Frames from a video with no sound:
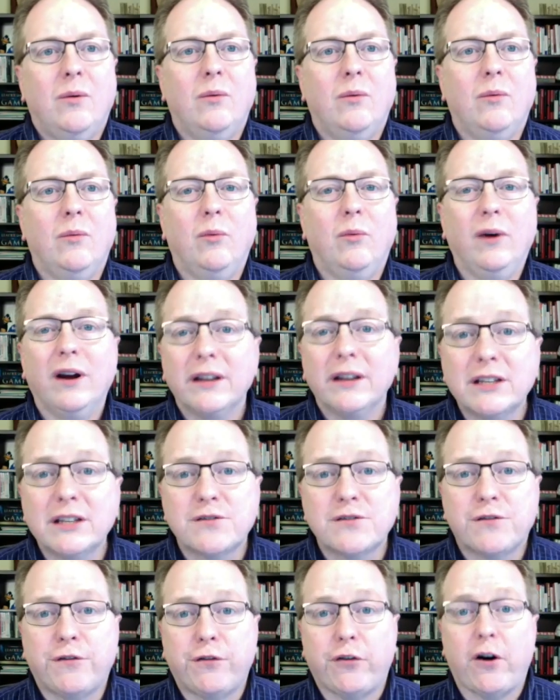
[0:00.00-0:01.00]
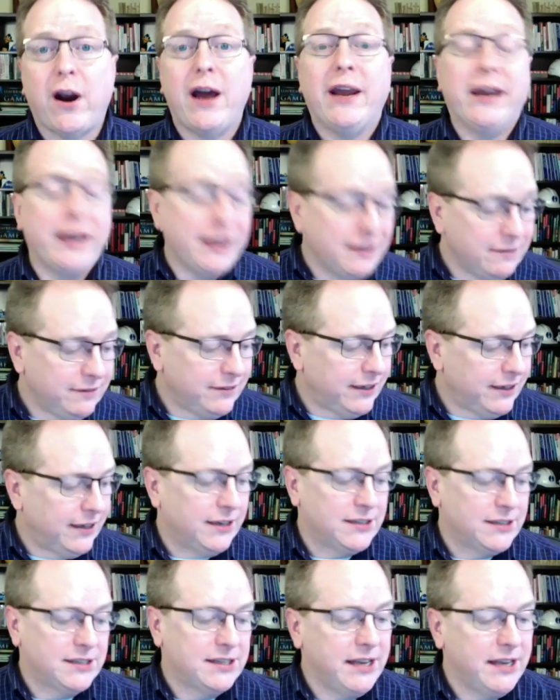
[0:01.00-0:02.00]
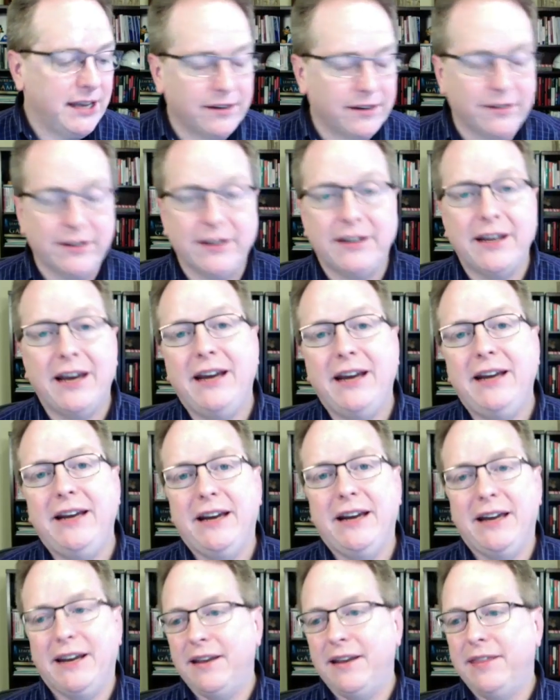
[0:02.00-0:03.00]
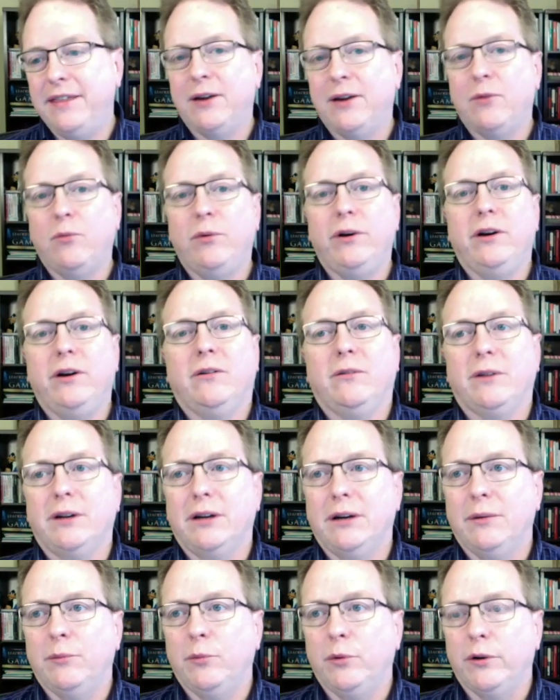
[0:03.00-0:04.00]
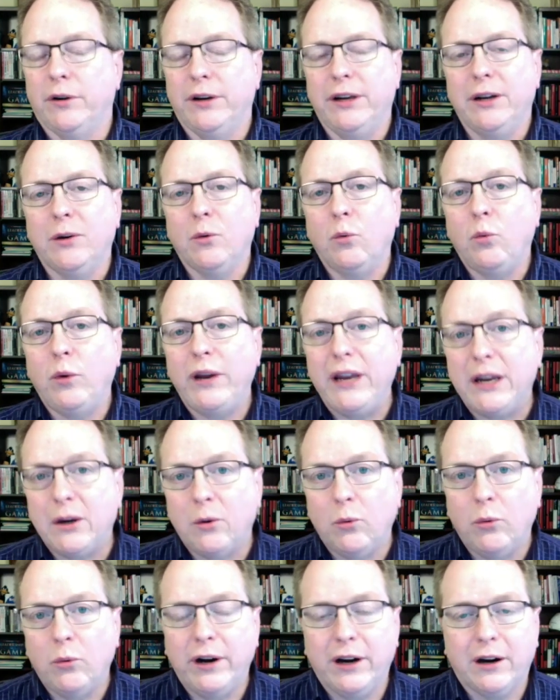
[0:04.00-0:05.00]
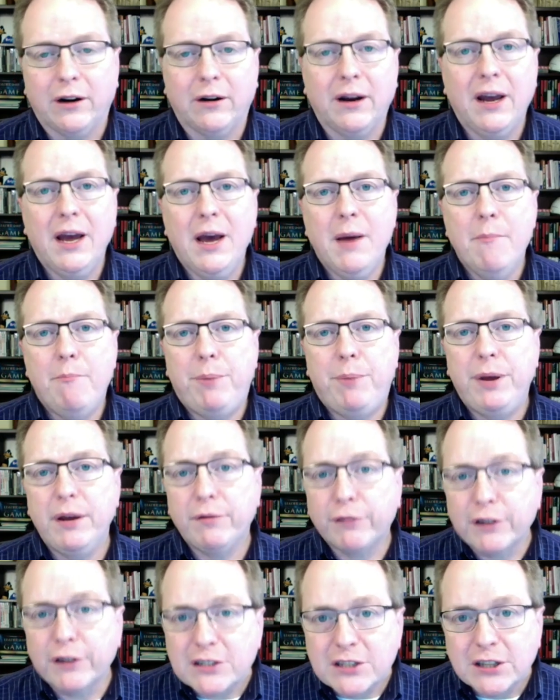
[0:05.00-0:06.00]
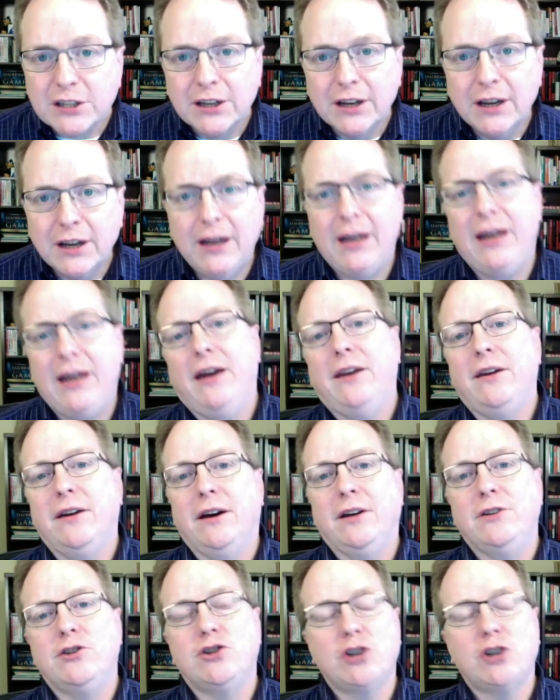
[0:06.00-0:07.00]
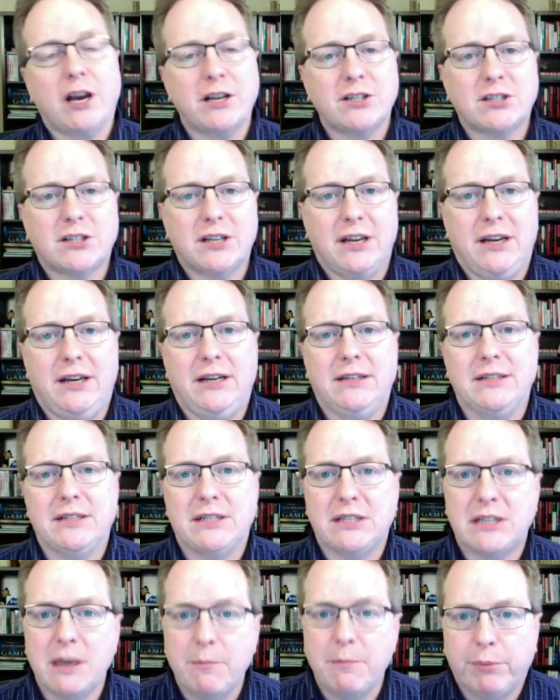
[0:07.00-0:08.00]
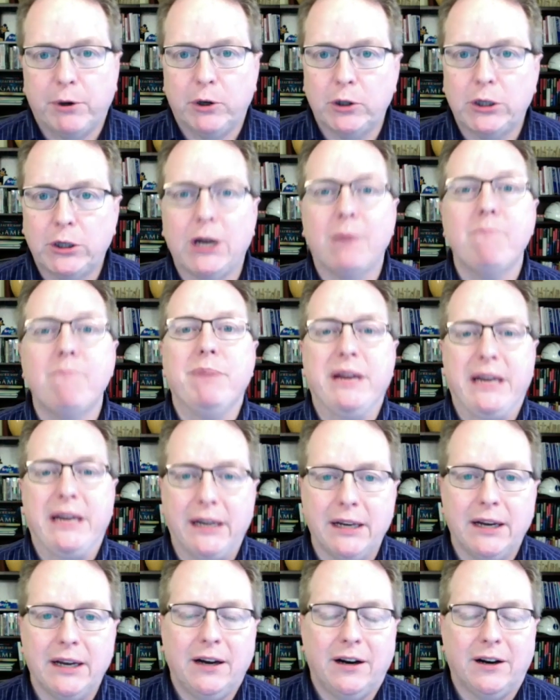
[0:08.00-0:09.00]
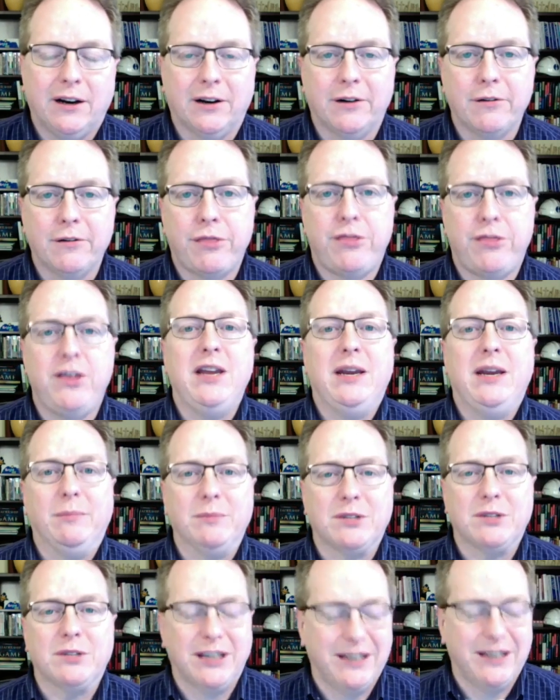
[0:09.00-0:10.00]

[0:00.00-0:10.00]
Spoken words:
Well, it's Friday and it's the end of the day, and I think we're in a week where pivot and adjust and semper gumby are themes.